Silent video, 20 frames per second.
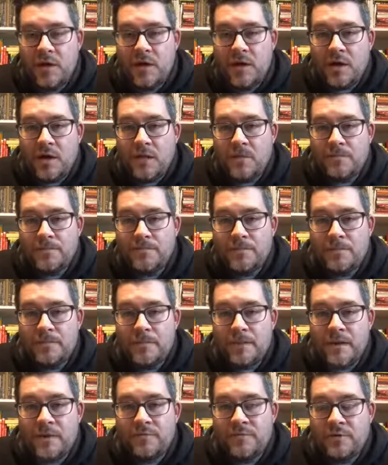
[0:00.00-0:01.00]

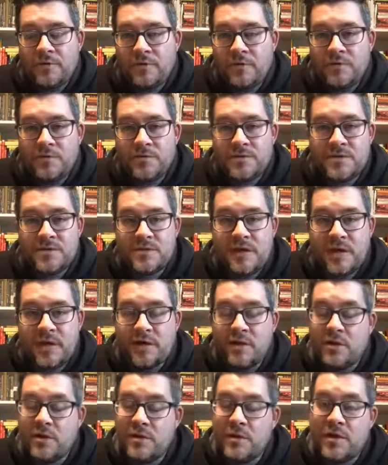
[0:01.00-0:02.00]
And for those that
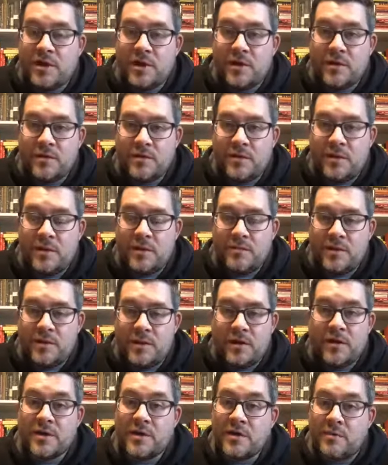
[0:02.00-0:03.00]
are hurting
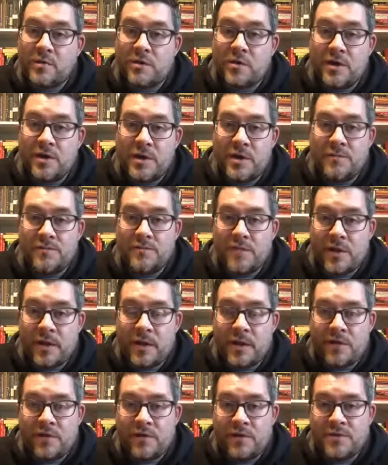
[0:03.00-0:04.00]
in our community
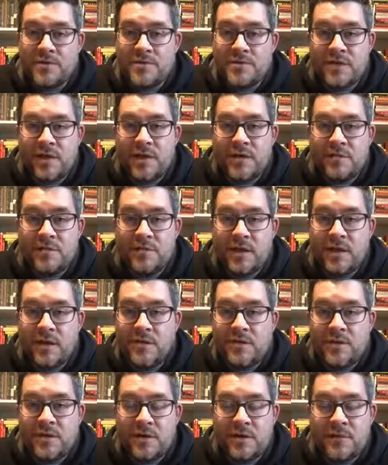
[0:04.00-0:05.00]
and those that
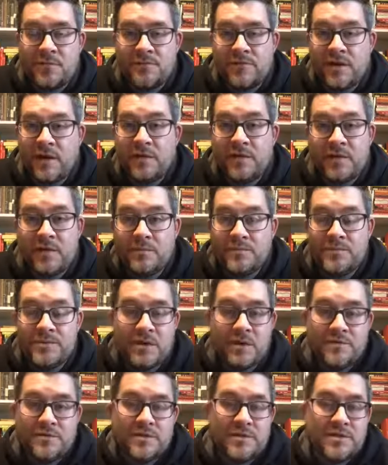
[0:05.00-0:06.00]
may find
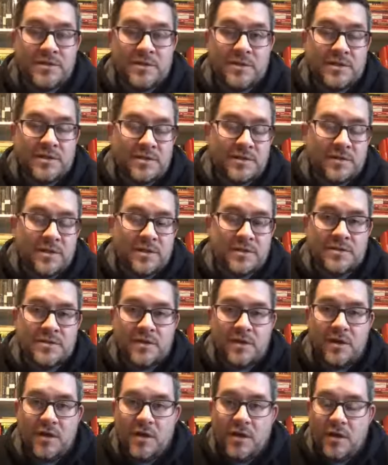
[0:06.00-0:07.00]
themselves listening to
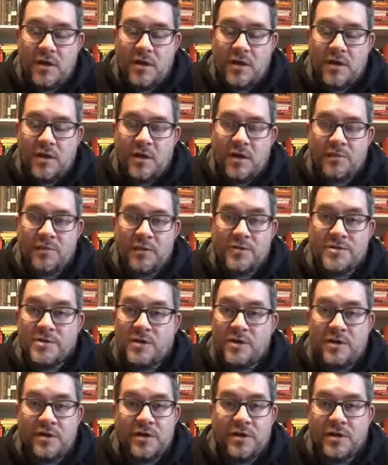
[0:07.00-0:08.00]
this, those
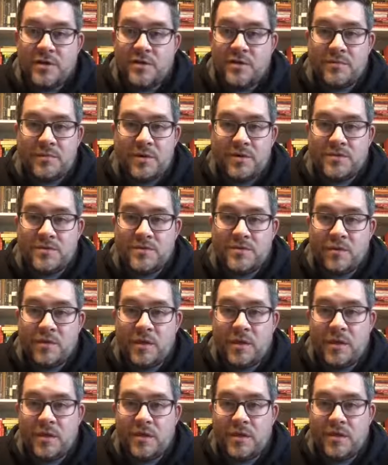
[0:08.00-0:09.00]
that are hurting the most,
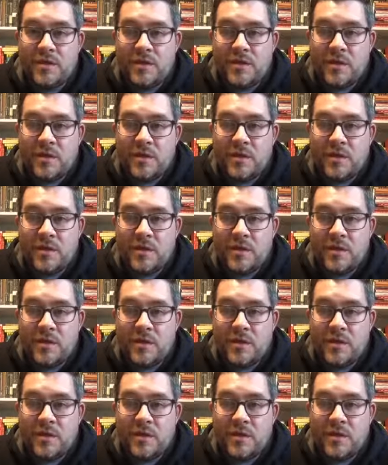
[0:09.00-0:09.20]
we